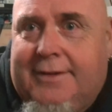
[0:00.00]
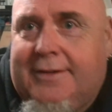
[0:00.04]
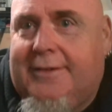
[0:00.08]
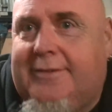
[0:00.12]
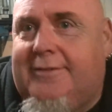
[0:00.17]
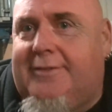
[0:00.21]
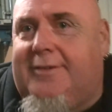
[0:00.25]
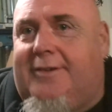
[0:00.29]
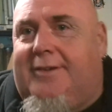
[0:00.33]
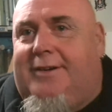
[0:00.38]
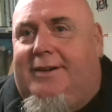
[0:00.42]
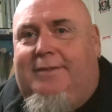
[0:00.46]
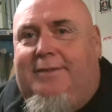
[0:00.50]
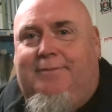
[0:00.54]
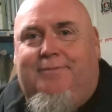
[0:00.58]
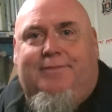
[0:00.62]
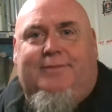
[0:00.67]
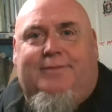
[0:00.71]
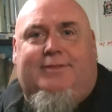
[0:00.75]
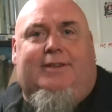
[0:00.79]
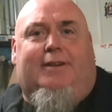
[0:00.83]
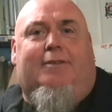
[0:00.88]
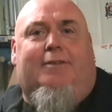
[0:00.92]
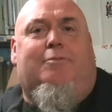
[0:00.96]
Right,
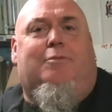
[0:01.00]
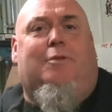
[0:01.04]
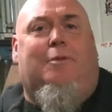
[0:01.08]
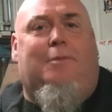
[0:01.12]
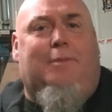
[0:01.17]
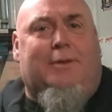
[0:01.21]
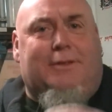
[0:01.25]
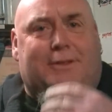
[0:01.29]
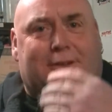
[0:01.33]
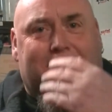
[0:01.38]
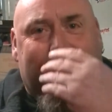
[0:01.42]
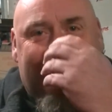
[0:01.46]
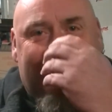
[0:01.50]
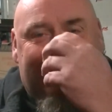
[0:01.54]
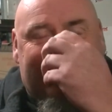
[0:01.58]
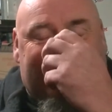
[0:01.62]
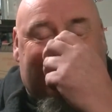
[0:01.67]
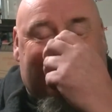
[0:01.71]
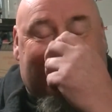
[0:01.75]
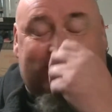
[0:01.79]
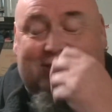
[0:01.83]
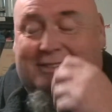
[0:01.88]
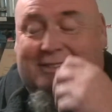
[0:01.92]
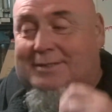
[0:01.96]
so what am I doing
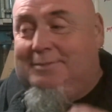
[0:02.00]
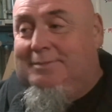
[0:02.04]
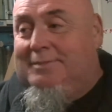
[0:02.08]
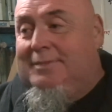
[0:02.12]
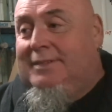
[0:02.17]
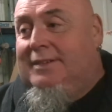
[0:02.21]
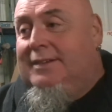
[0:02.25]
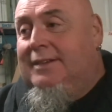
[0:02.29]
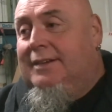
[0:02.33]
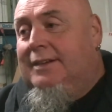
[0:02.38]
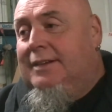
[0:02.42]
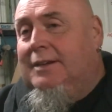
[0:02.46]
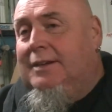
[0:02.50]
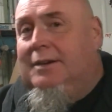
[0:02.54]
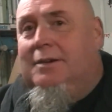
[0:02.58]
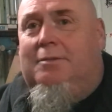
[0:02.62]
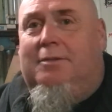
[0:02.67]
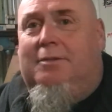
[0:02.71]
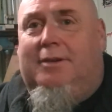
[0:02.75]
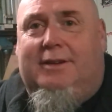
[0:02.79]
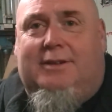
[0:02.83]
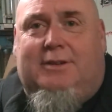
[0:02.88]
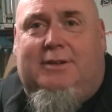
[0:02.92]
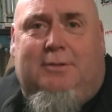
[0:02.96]
this time?
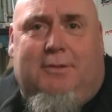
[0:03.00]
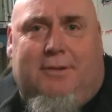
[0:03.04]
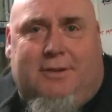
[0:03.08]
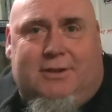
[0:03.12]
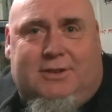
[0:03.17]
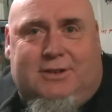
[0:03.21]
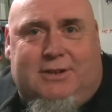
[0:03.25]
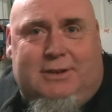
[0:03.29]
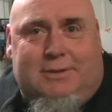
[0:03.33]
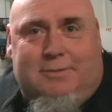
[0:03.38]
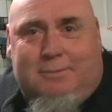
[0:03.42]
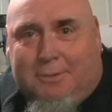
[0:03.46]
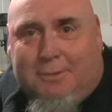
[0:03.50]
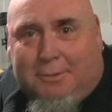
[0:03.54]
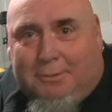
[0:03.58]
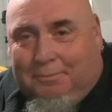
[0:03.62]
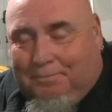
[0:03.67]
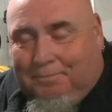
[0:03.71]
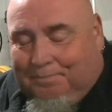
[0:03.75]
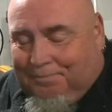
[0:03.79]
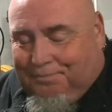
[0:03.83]
Well, it's quite simple.